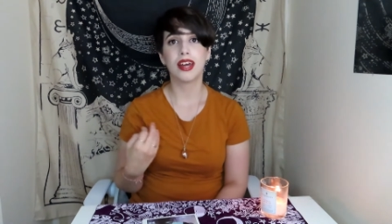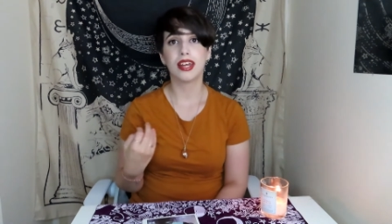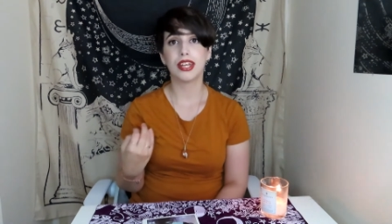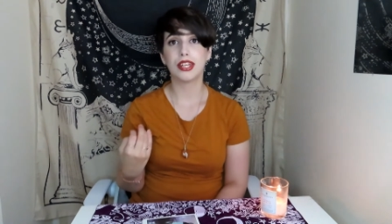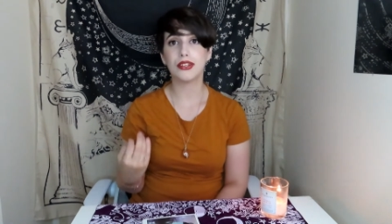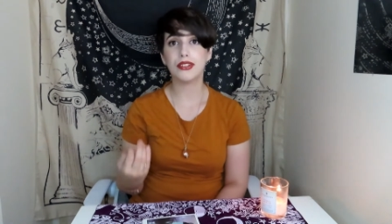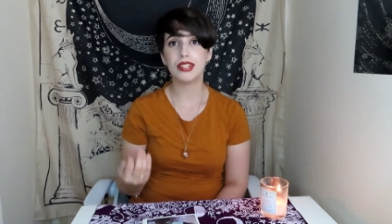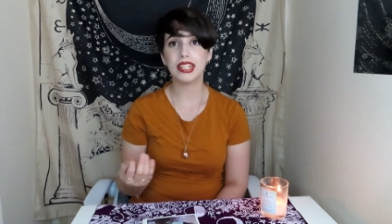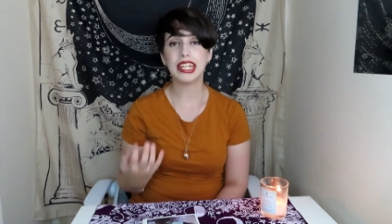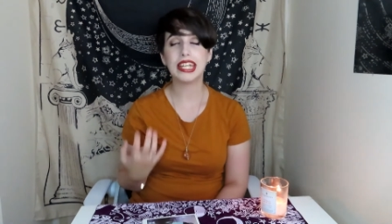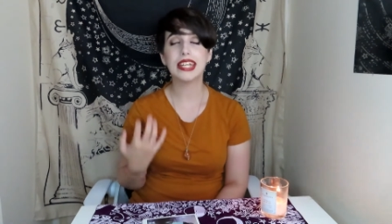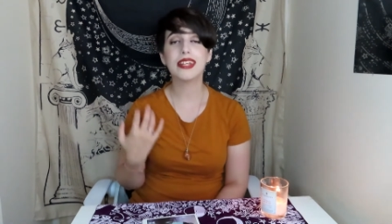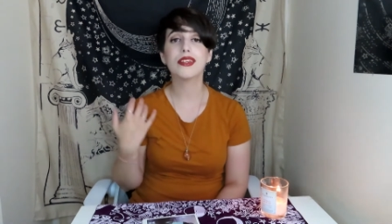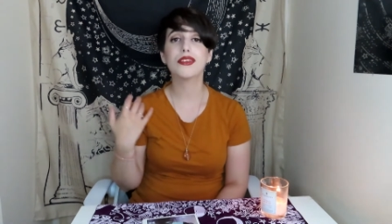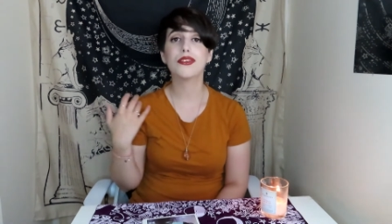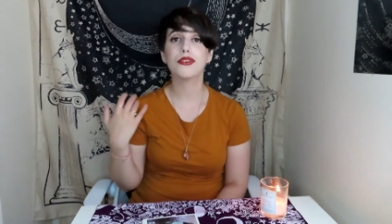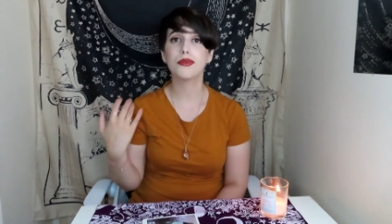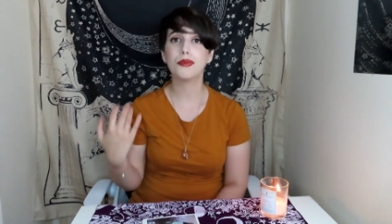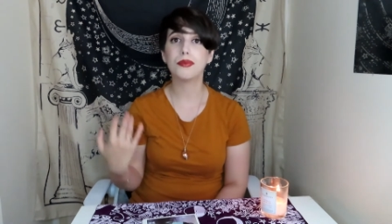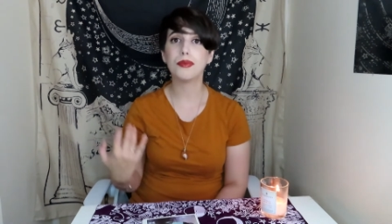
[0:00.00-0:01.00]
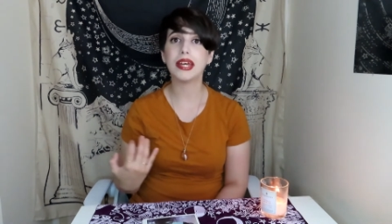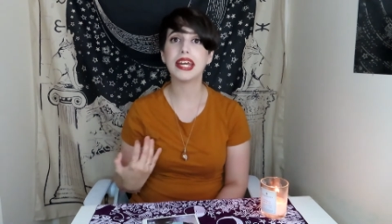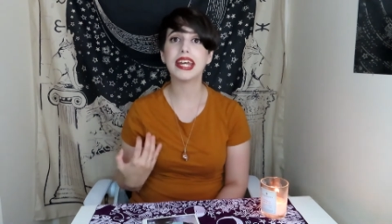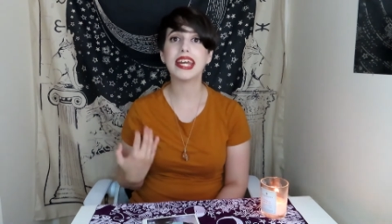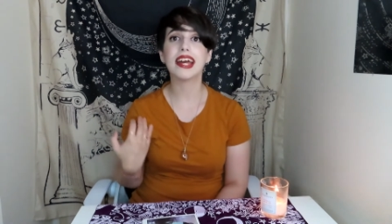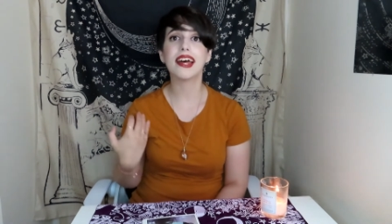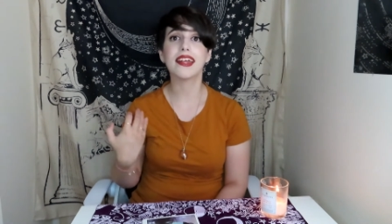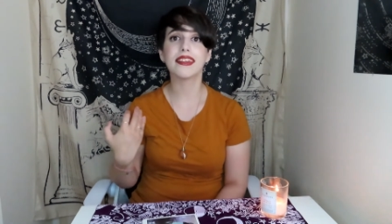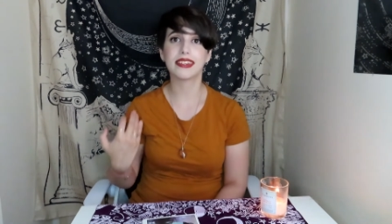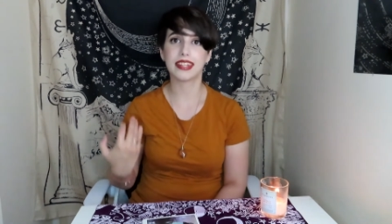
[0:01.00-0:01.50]
You need to
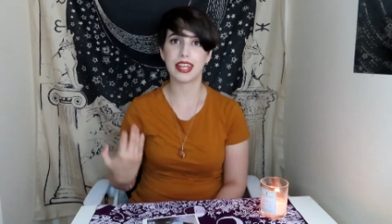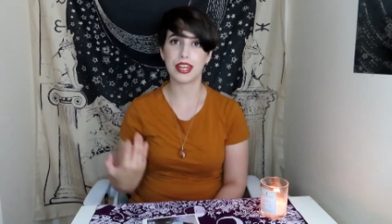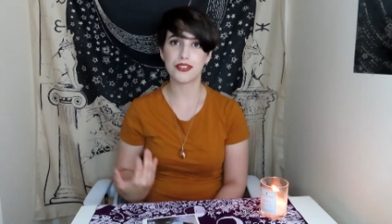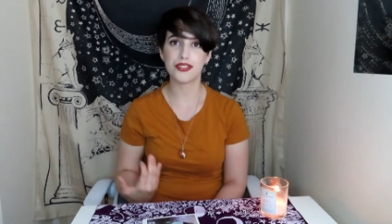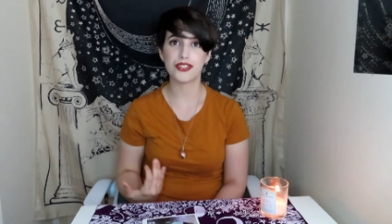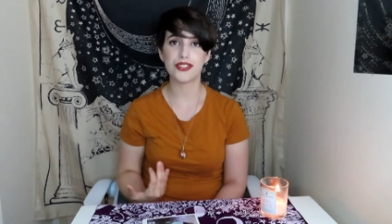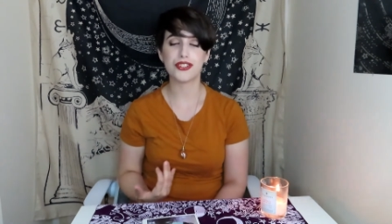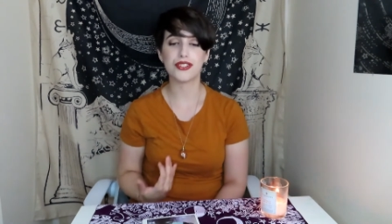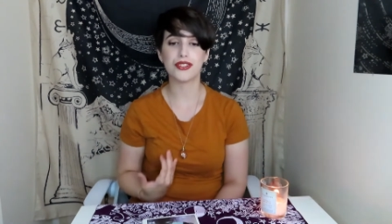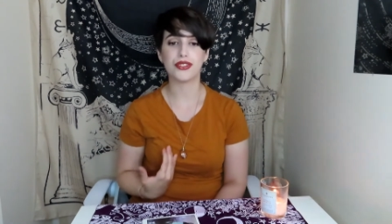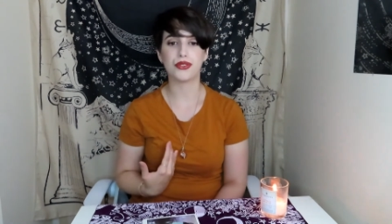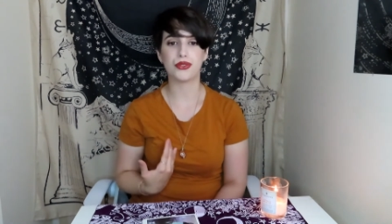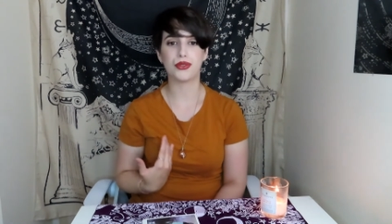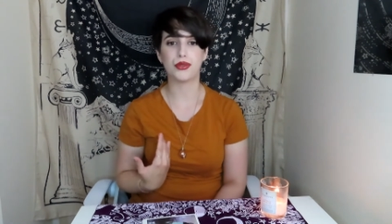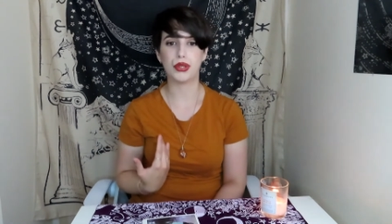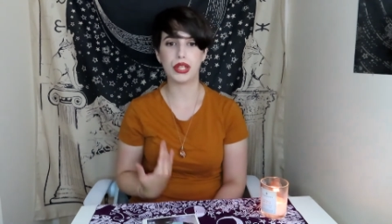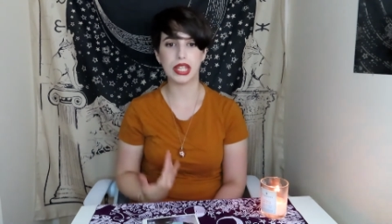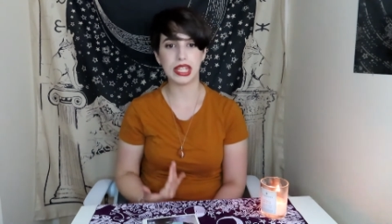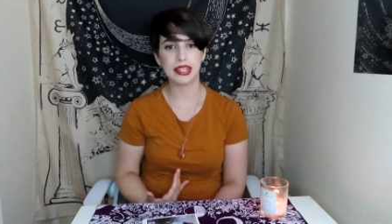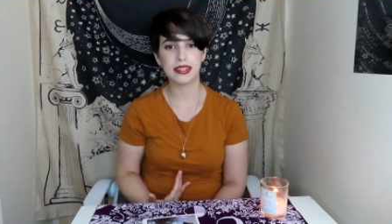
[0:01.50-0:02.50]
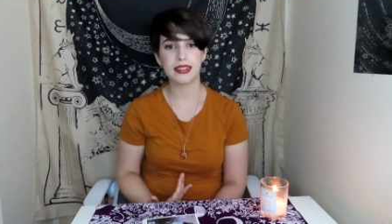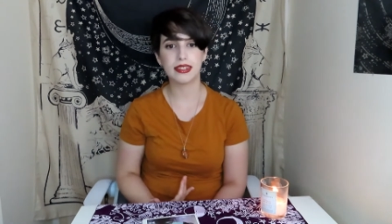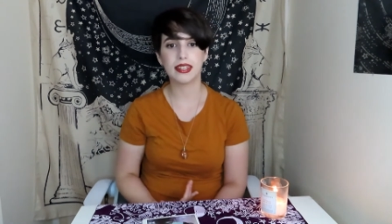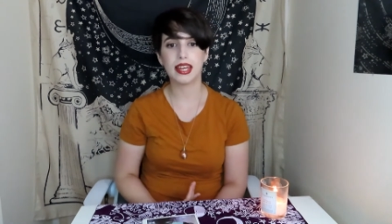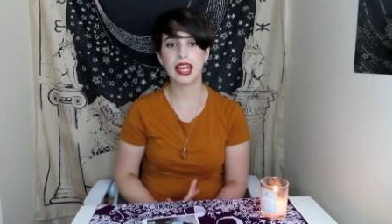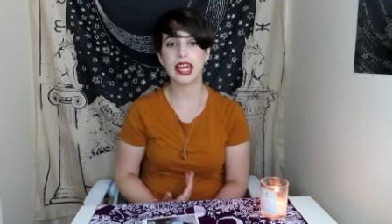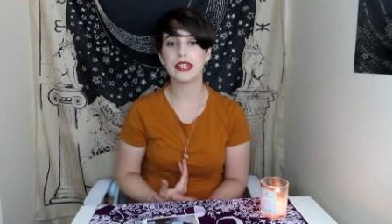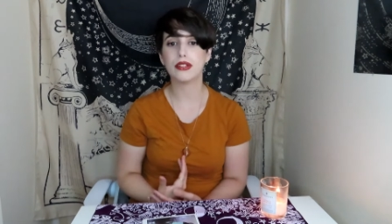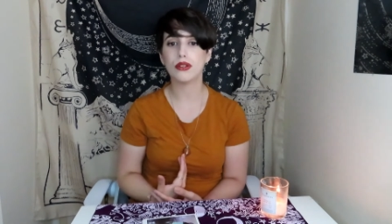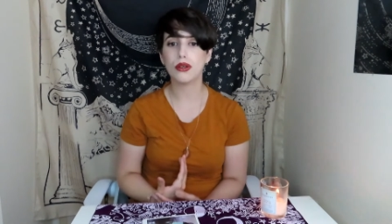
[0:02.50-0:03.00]
pay attention to it.
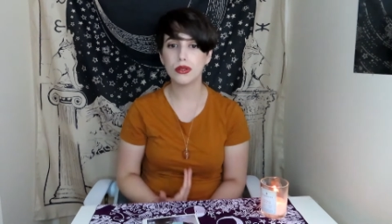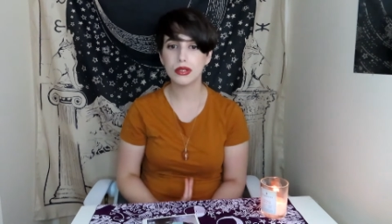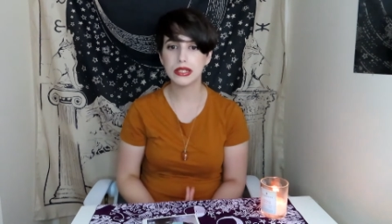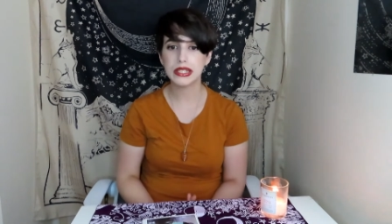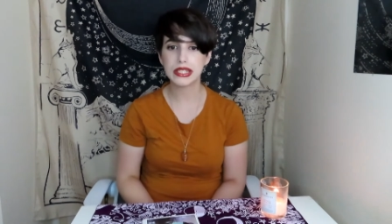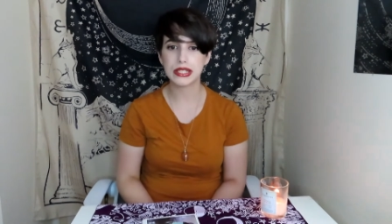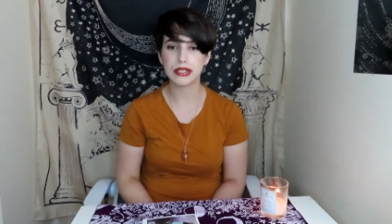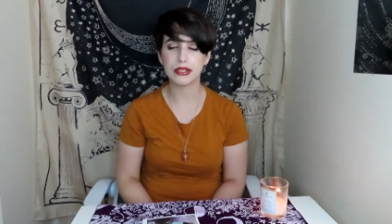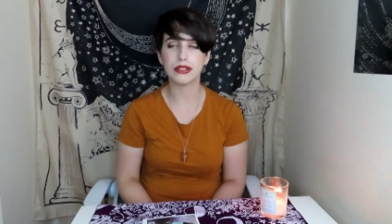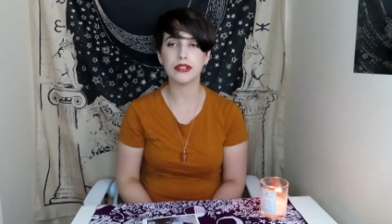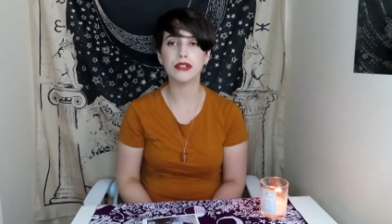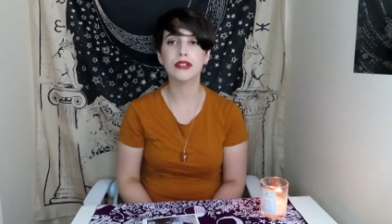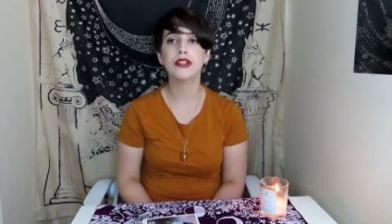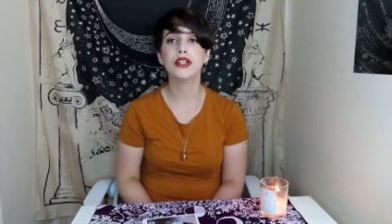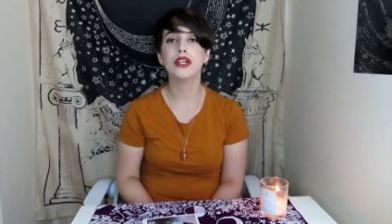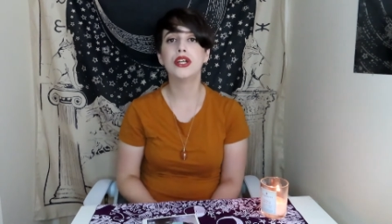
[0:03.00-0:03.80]
And also,